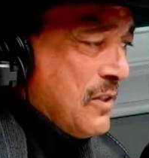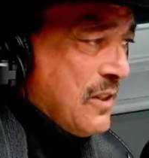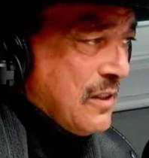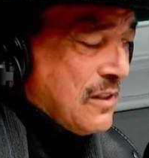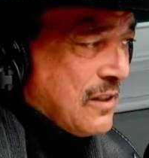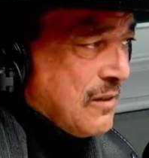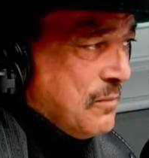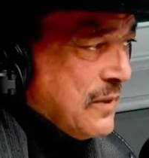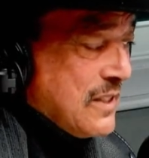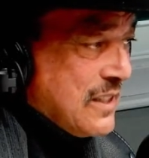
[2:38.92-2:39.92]
it is a tough
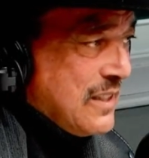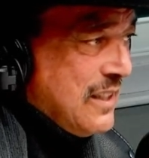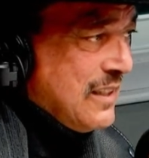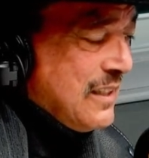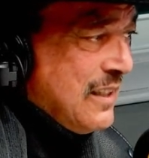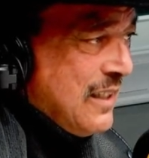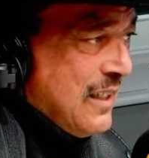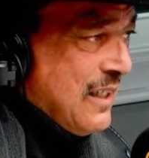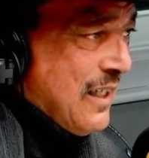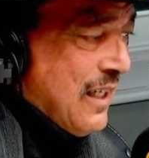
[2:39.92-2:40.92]
business.
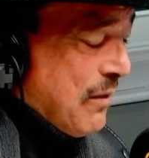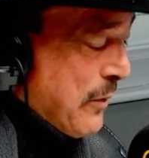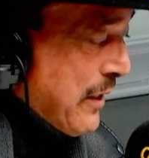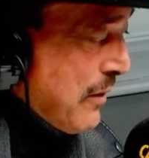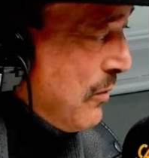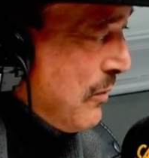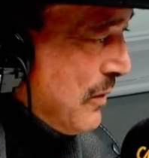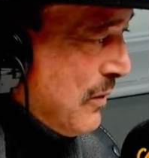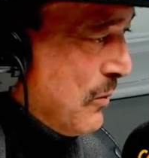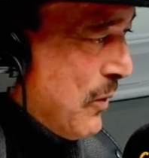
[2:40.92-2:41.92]
I mean,
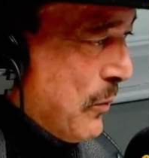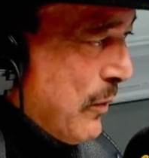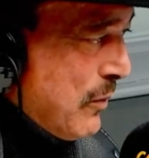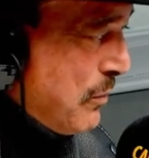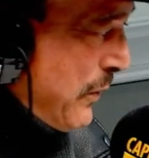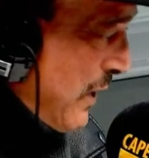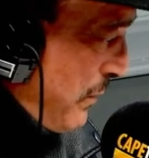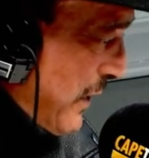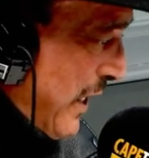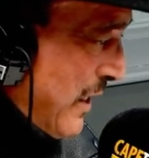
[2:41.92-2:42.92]
look what we were put up
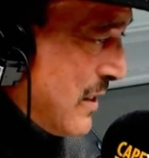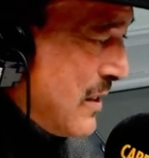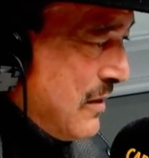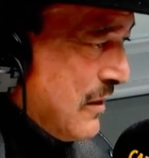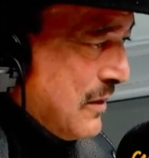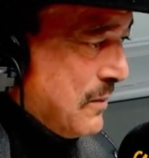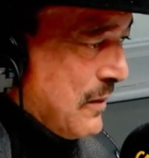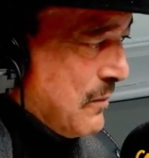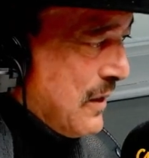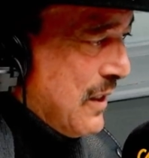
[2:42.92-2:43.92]
against
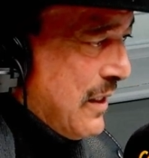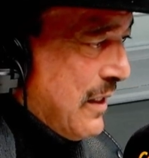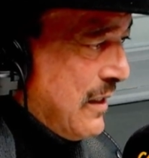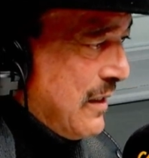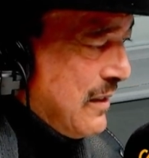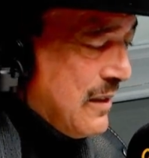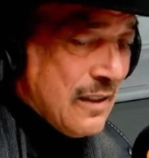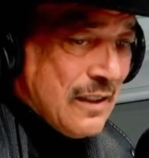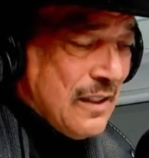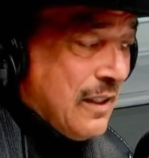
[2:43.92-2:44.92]
from early
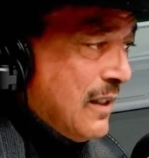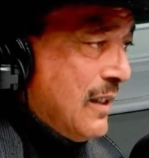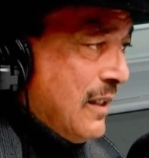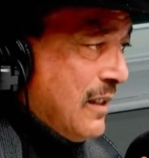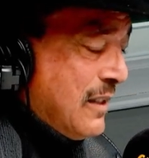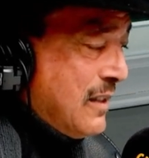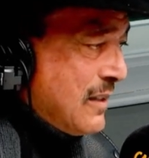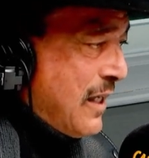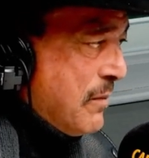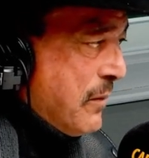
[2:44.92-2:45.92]
years.
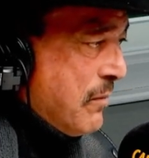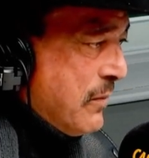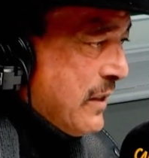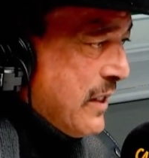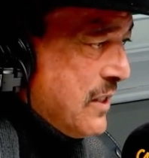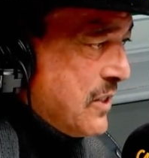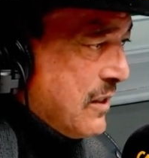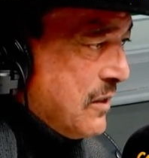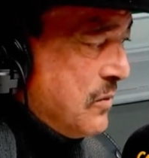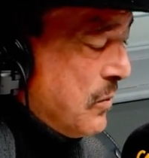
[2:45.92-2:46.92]
I remember an
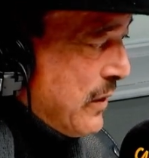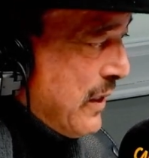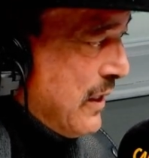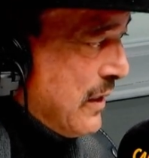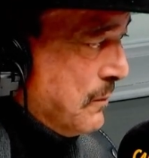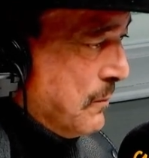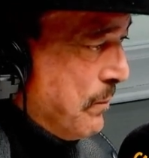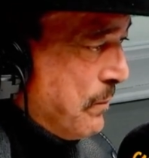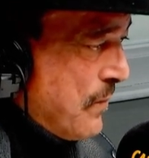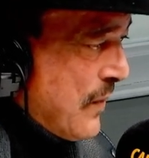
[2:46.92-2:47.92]
incident where...
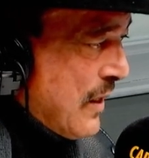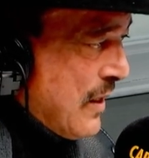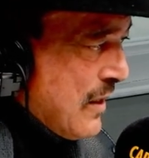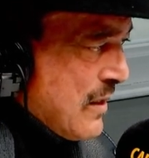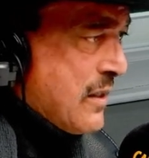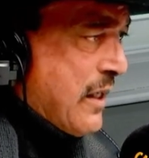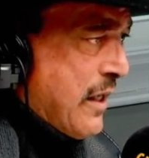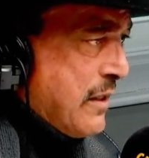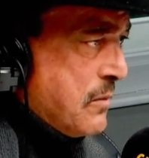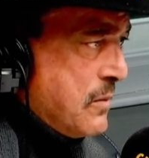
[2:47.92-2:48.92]
Zane
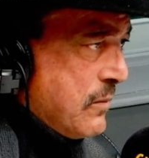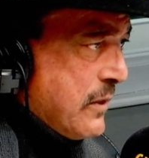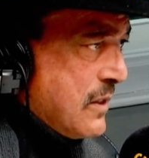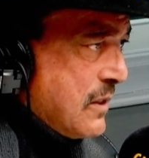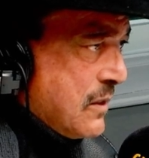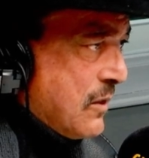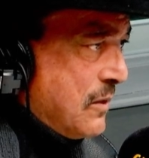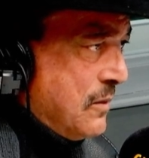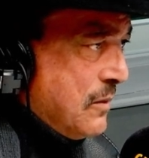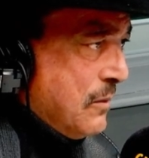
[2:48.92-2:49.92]
Adams, for instance, got
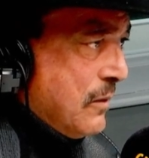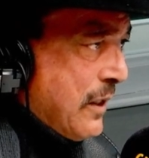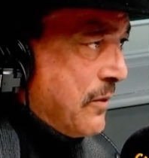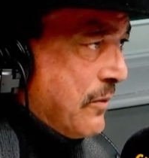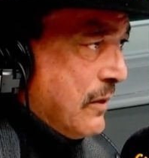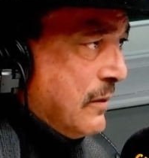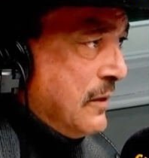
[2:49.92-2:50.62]
to Heathrow